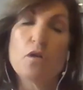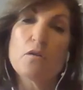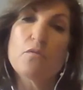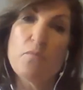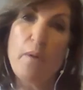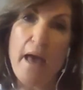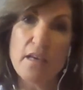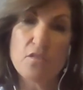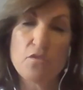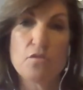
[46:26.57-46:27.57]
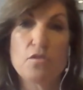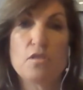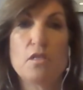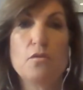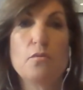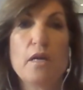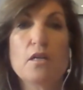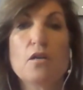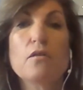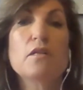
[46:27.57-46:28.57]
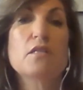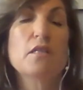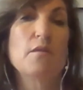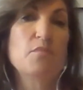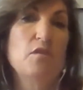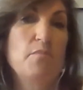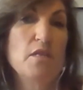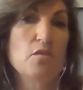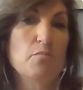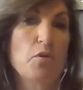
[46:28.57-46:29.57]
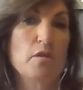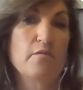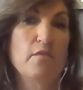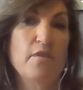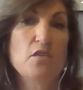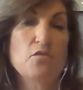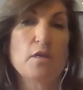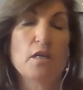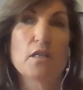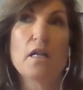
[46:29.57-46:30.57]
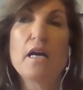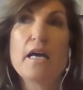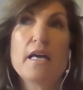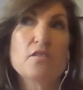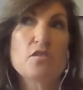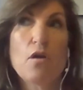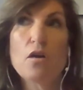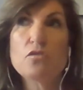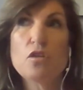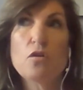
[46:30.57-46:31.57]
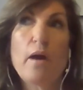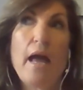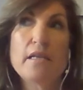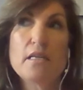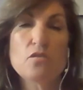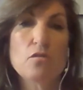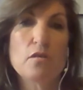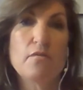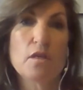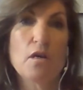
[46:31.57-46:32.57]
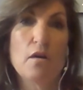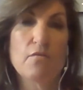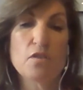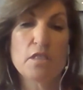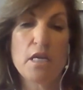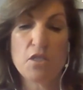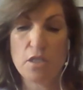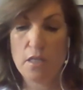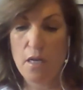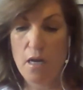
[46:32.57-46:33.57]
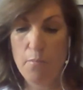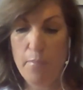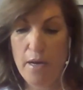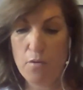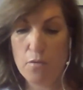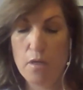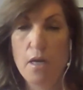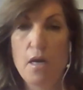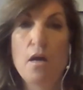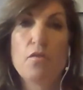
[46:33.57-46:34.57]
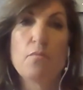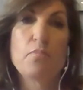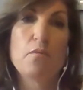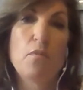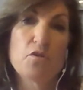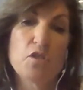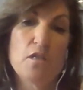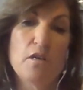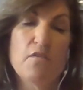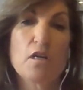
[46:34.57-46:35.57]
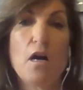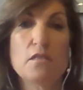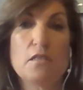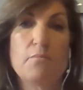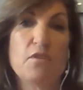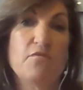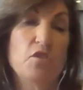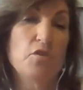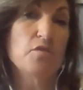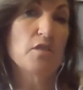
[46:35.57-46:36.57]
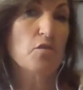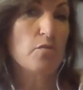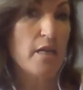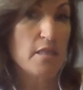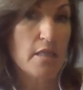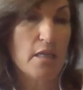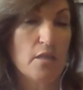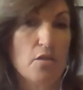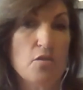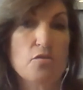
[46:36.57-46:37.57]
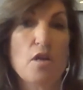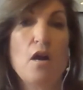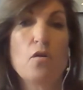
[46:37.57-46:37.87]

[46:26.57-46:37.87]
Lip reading: work with pastors to encourage them to be supportive of Israel, is there also any sort of a conversation about the promotion of the concept of Jews as Christ killers,